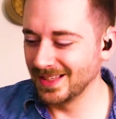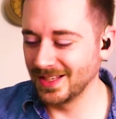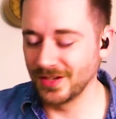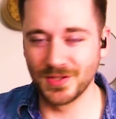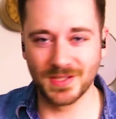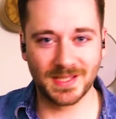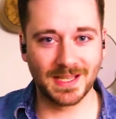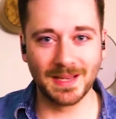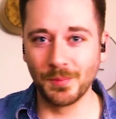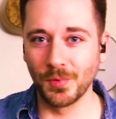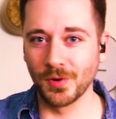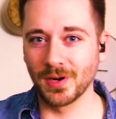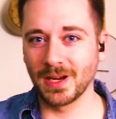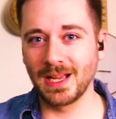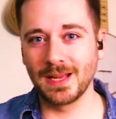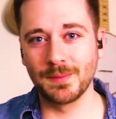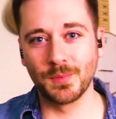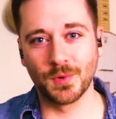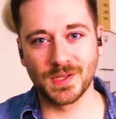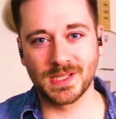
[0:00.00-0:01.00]
You just get more
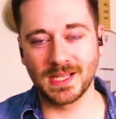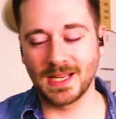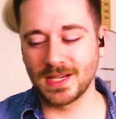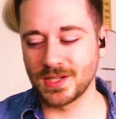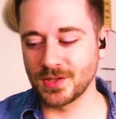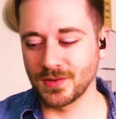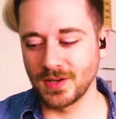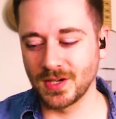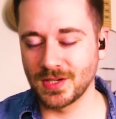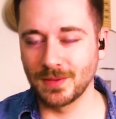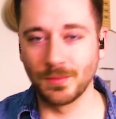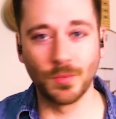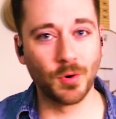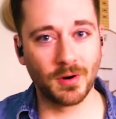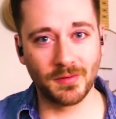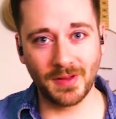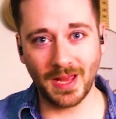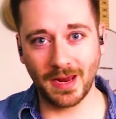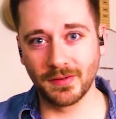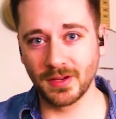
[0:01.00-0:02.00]
gain, more saturation,
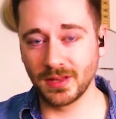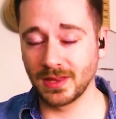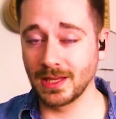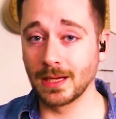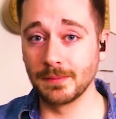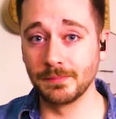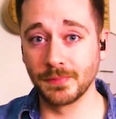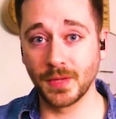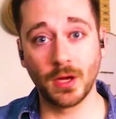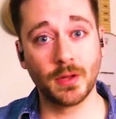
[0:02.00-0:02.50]
more of everything.